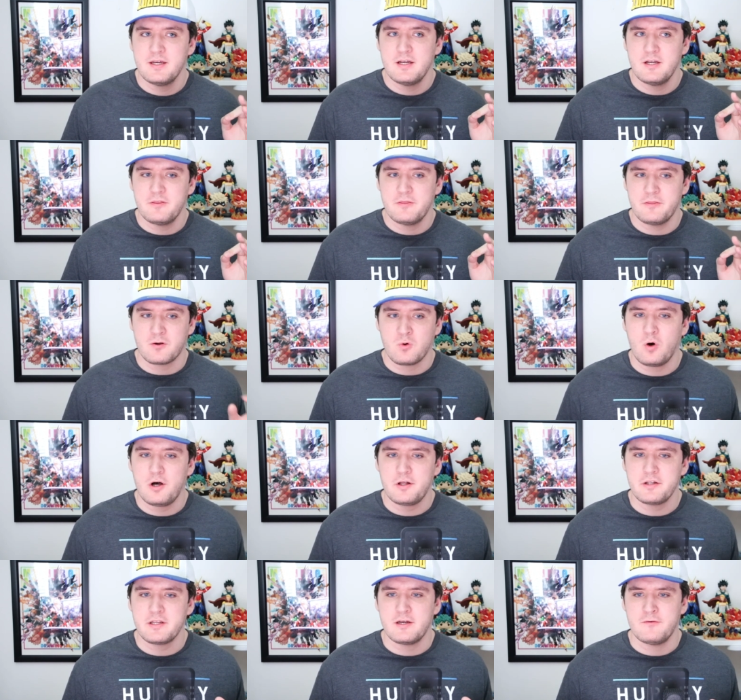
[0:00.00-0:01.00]
the
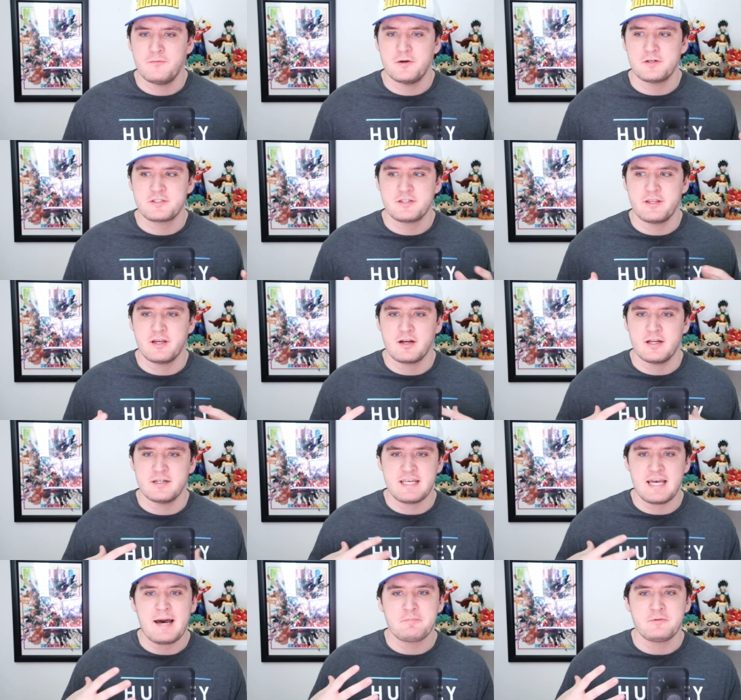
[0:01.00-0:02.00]
quality of which they're
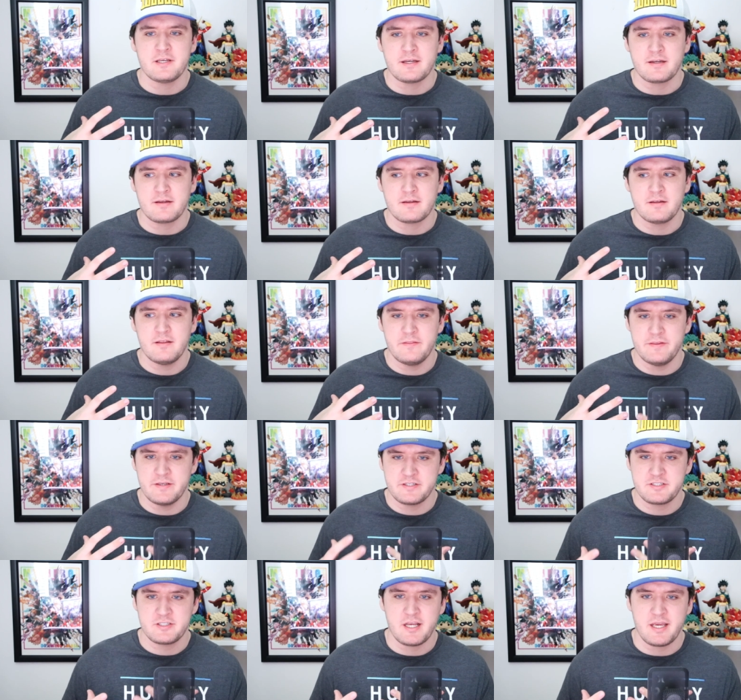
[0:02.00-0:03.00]
adapting this
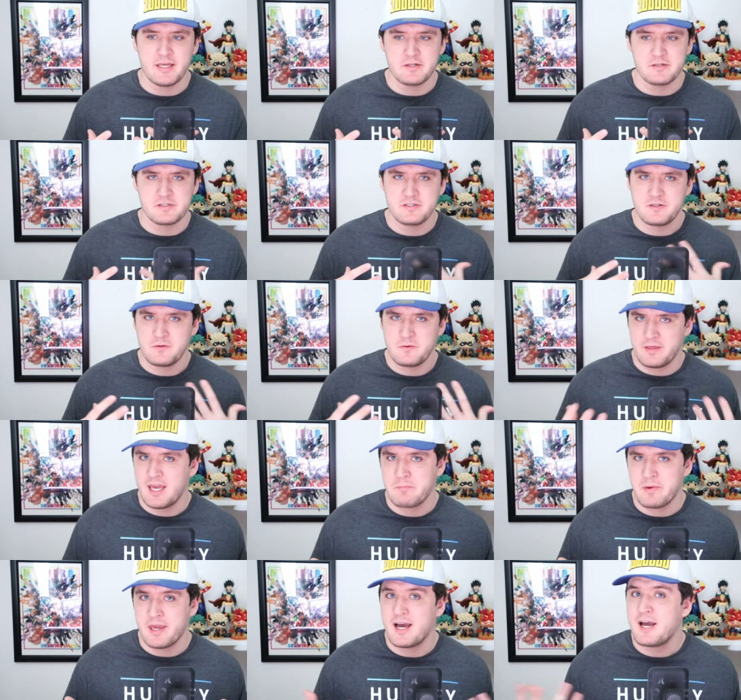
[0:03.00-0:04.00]
change to the
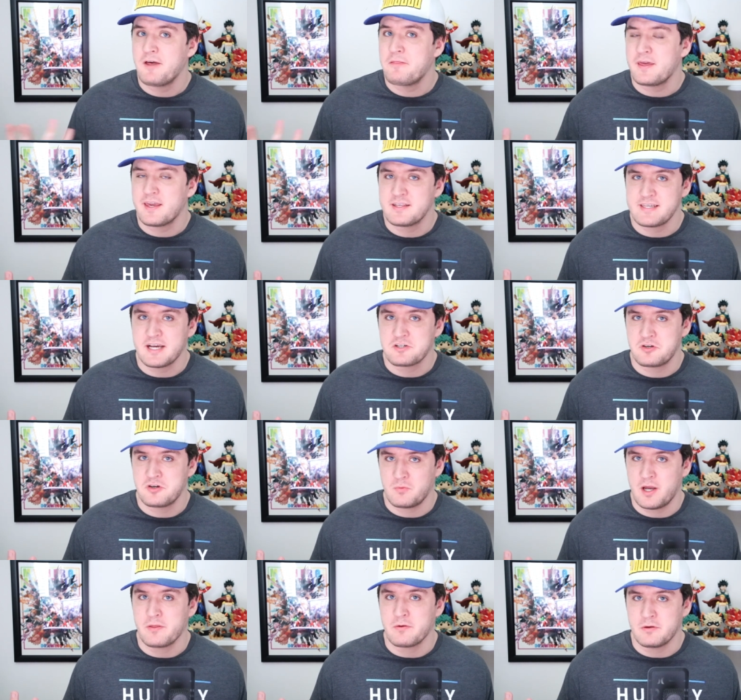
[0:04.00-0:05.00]
anime, I think is actually
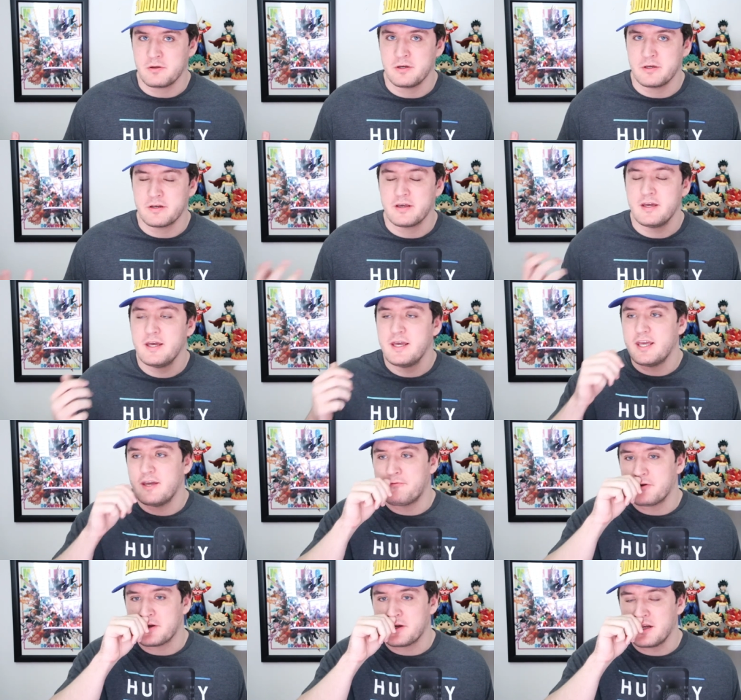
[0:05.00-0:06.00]
rather good. If
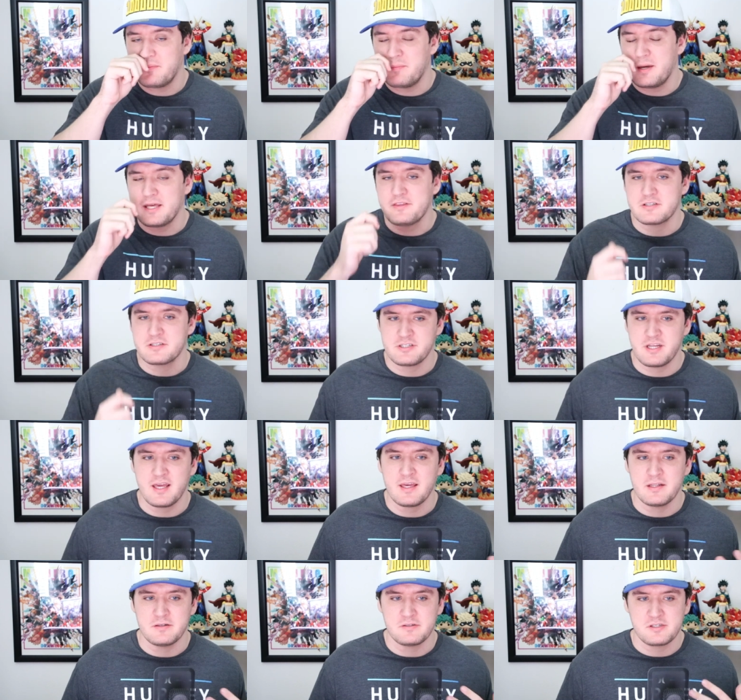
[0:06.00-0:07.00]
you're gonna make this
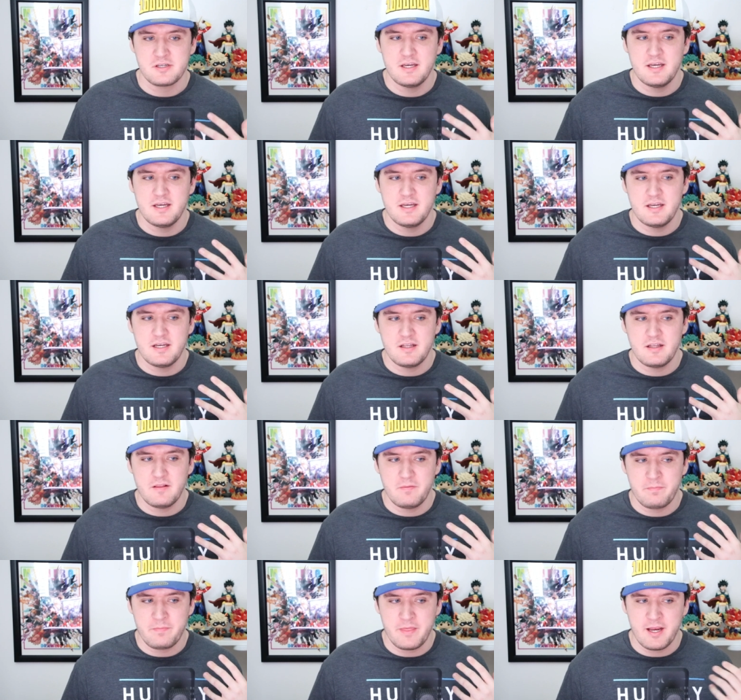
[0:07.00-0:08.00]
change,
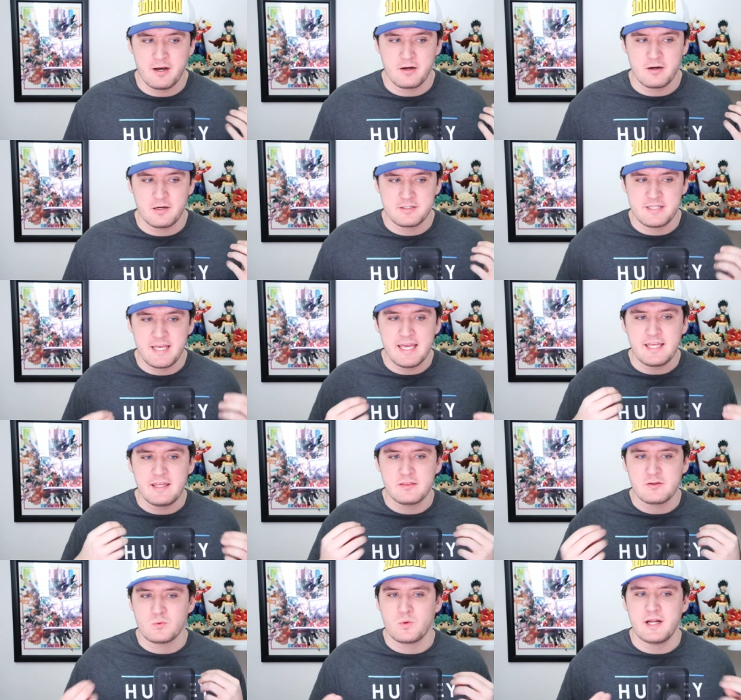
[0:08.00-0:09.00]
they're taking
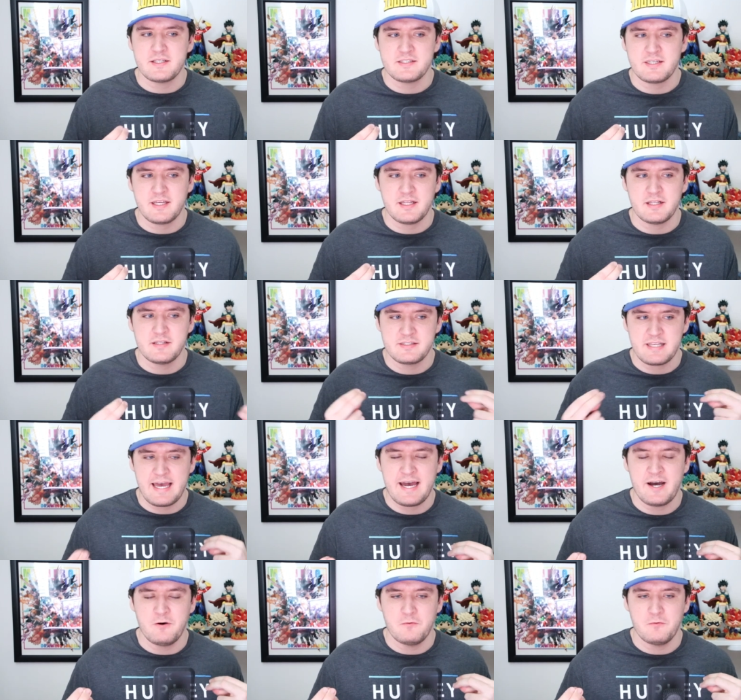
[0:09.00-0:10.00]
the right scenes
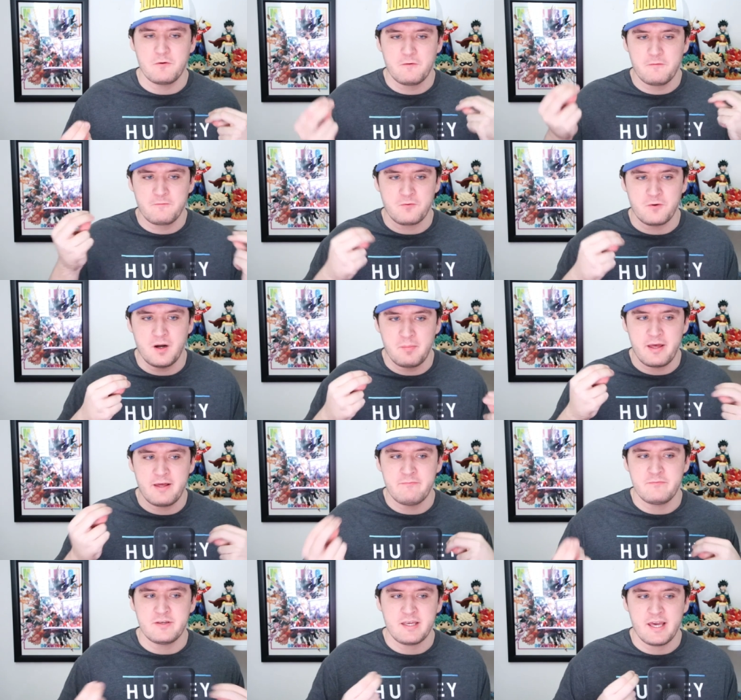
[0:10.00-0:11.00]
out from
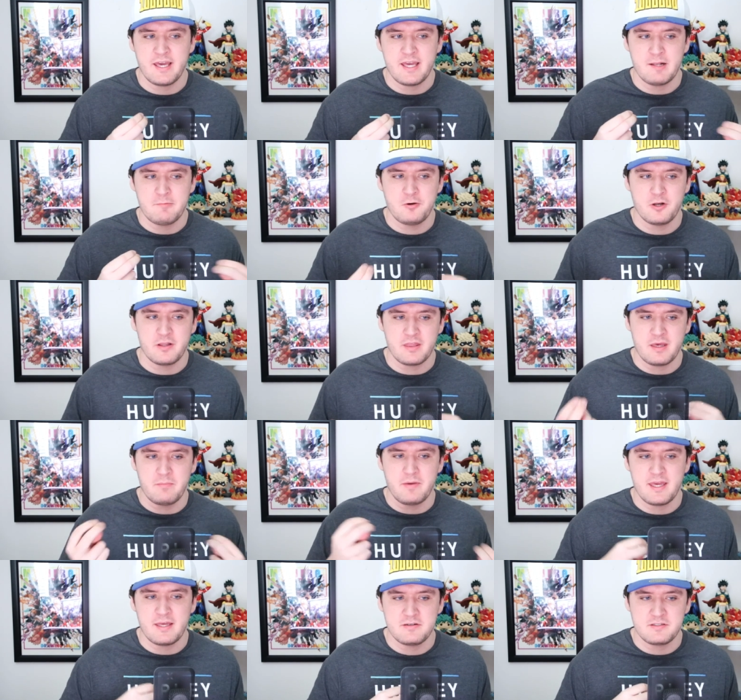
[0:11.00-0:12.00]
MVA and putting them
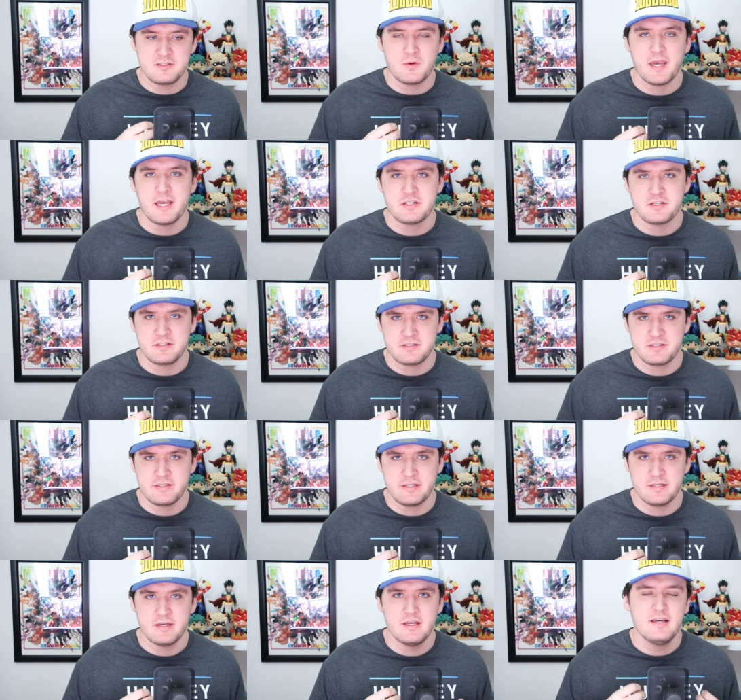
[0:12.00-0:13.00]
into
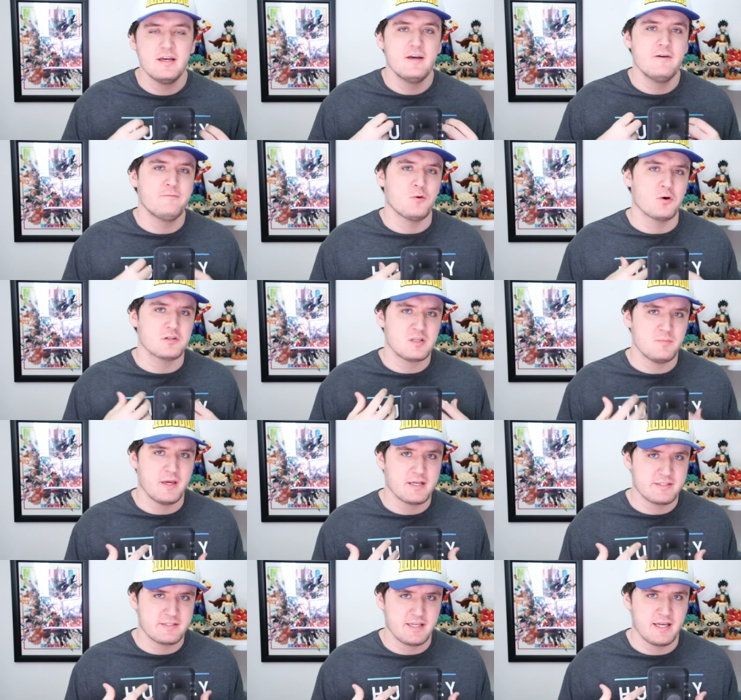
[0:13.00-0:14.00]
agency for it to make
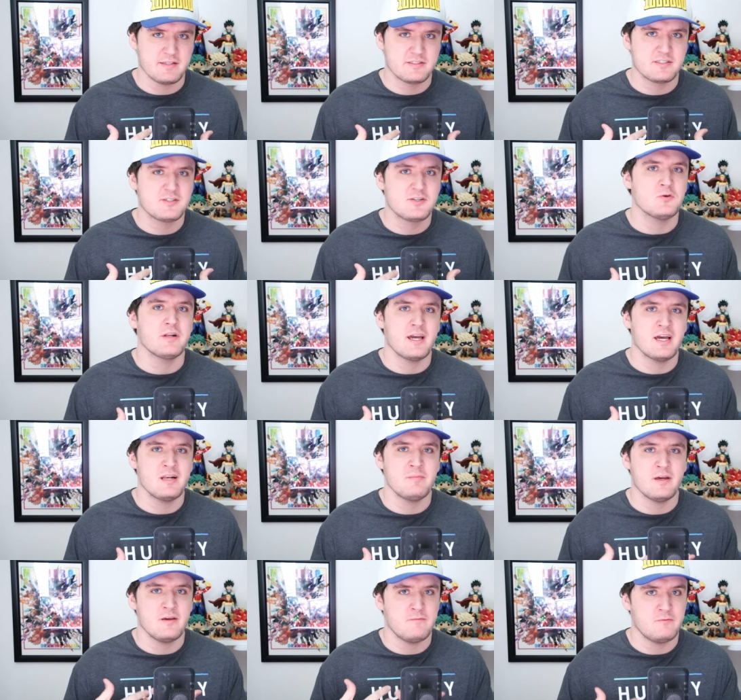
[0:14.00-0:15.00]
sense to an
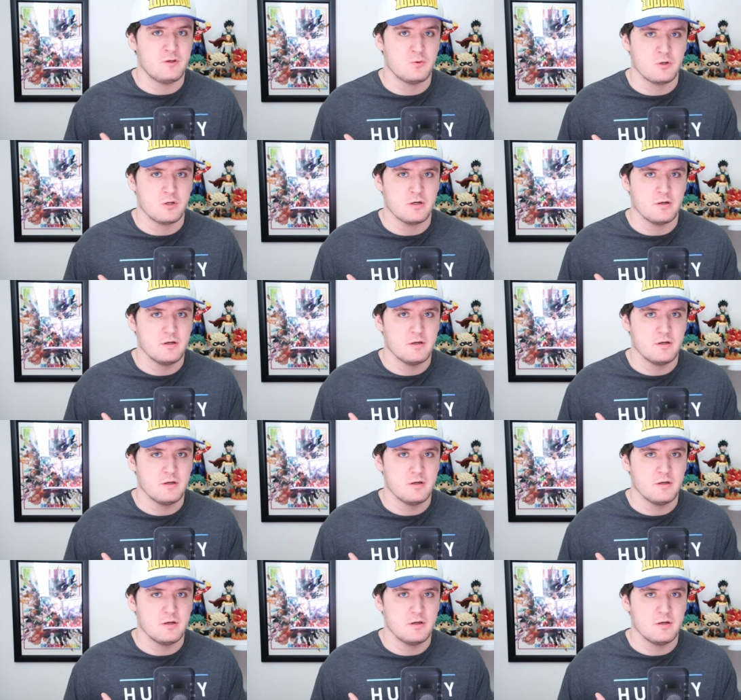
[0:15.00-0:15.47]
anime viewer.